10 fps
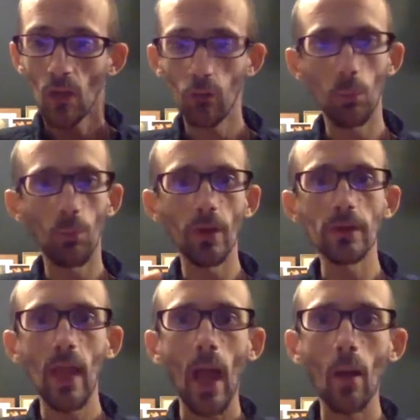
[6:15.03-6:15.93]
sort of
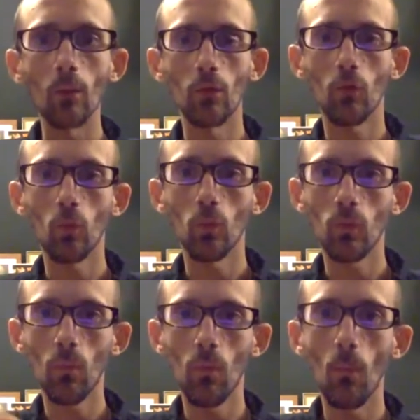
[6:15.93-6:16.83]
break down sort of
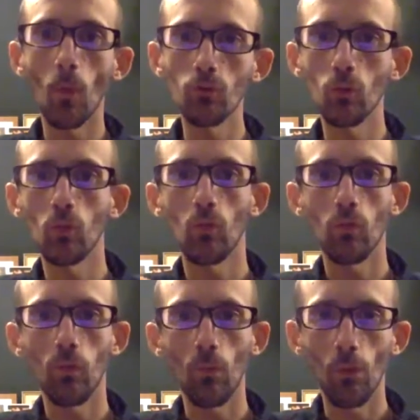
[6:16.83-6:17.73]
some of the modules
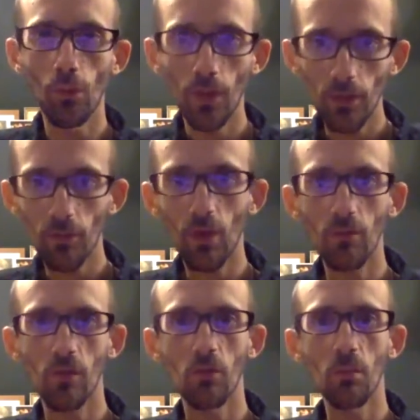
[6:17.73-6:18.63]
of some of the things that
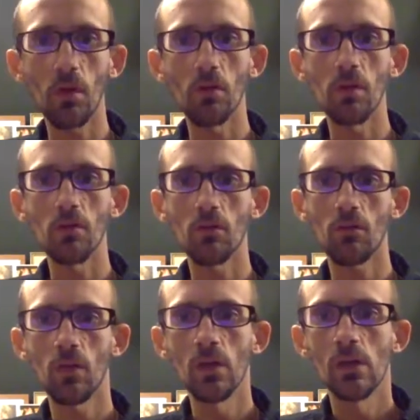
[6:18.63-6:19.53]
I've
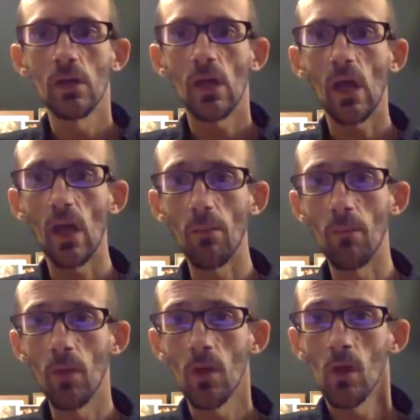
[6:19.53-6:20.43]
experienced.
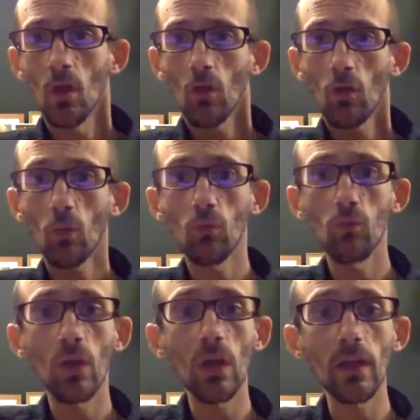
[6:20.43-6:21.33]
So it's
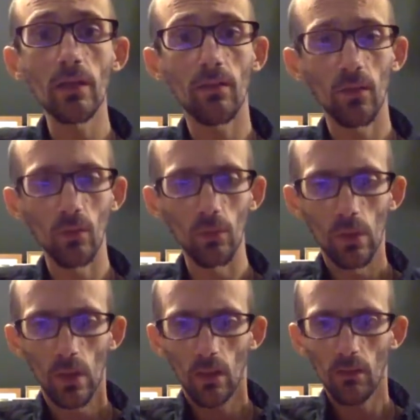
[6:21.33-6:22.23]
really
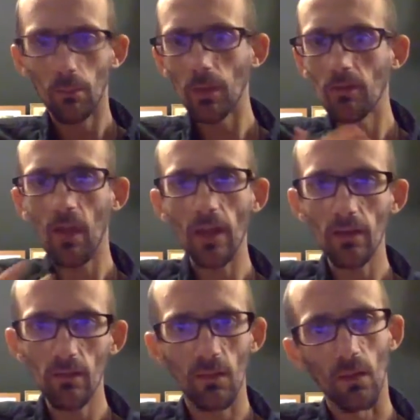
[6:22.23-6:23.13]
to be a
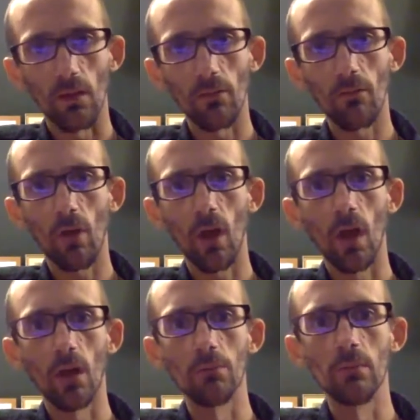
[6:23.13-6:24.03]
taster,
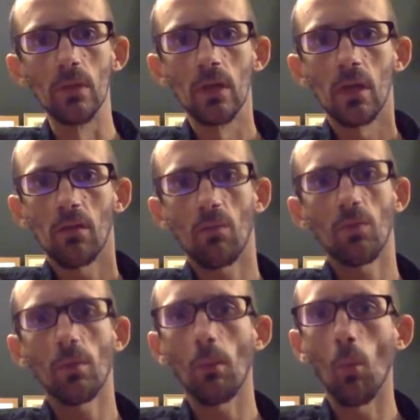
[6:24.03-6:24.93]

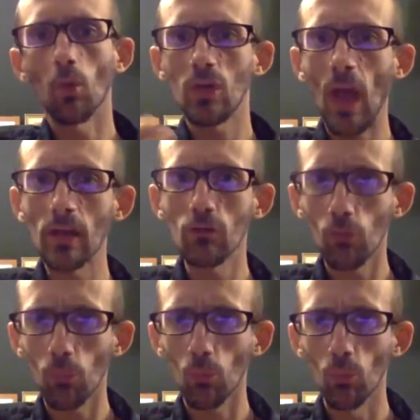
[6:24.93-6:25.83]
something a bit more
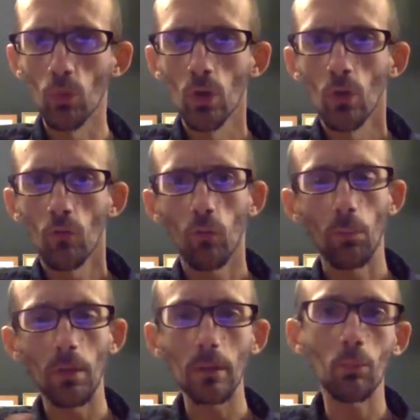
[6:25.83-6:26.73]
tangible for
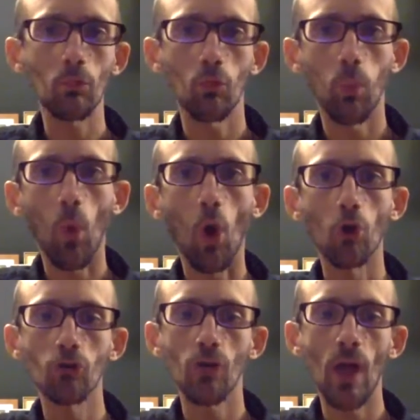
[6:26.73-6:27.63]
people to
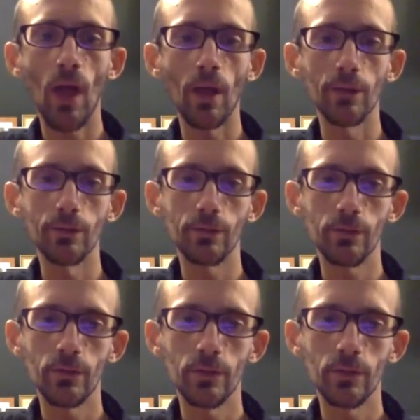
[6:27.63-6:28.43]
watch and